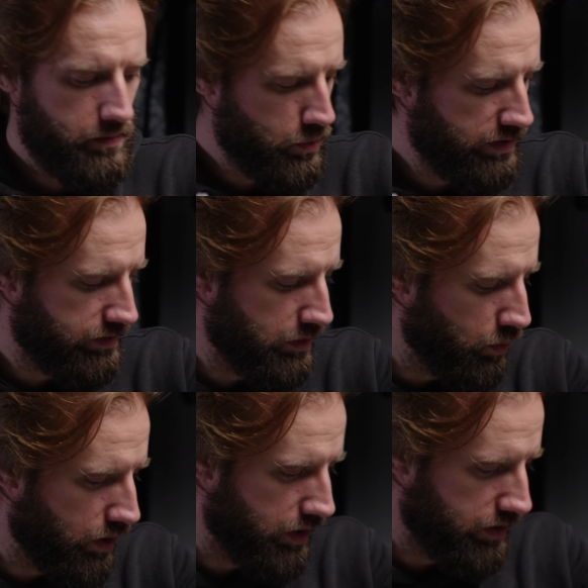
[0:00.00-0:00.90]
whether it
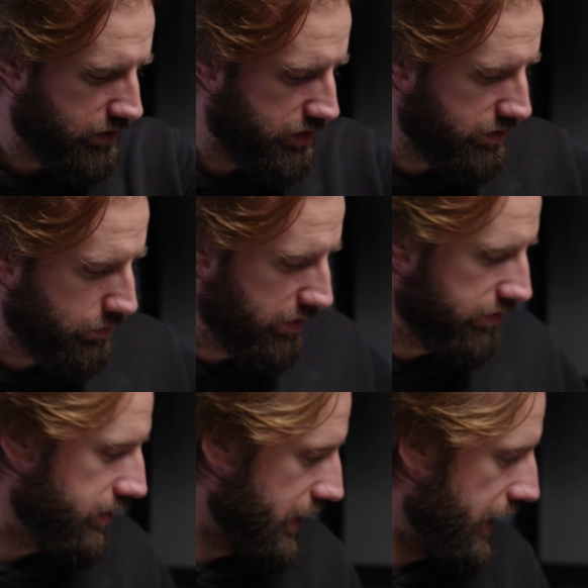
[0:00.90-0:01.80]
works
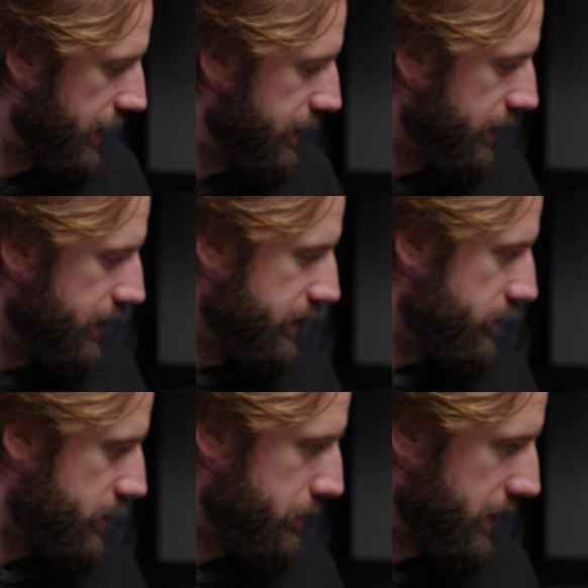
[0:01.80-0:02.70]
with that,
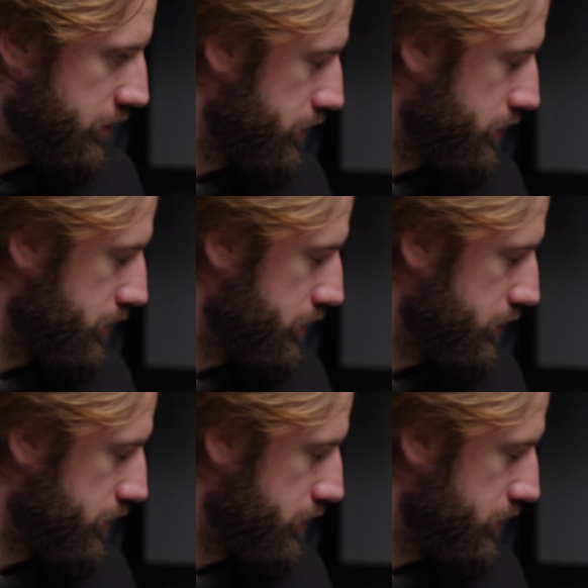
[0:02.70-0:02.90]
just to make